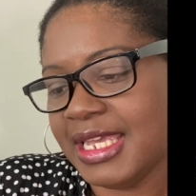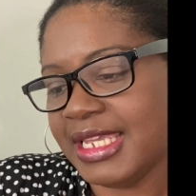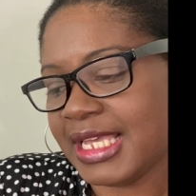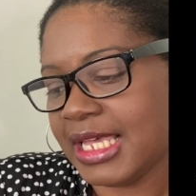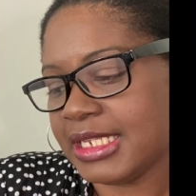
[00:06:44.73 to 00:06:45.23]

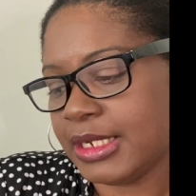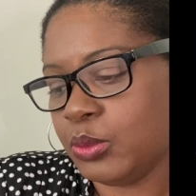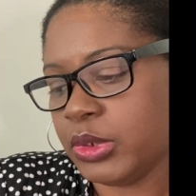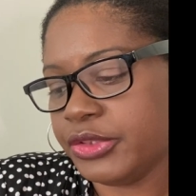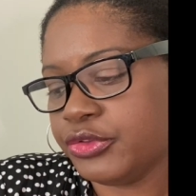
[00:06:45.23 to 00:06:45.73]
it got like
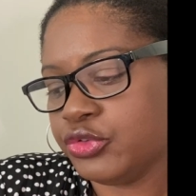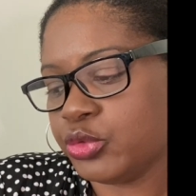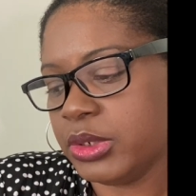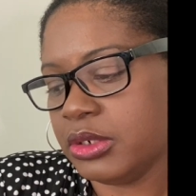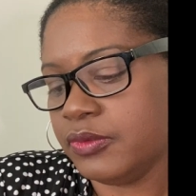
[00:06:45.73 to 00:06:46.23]
1 through
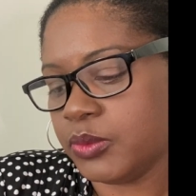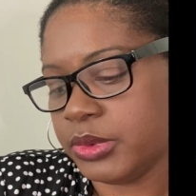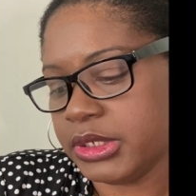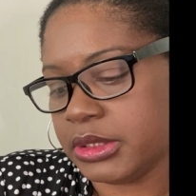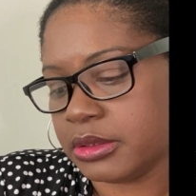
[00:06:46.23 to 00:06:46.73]
12 on
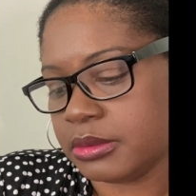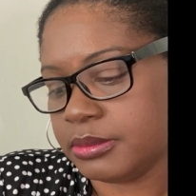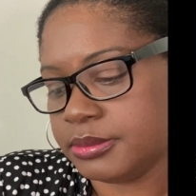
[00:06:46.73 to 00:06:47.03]
here.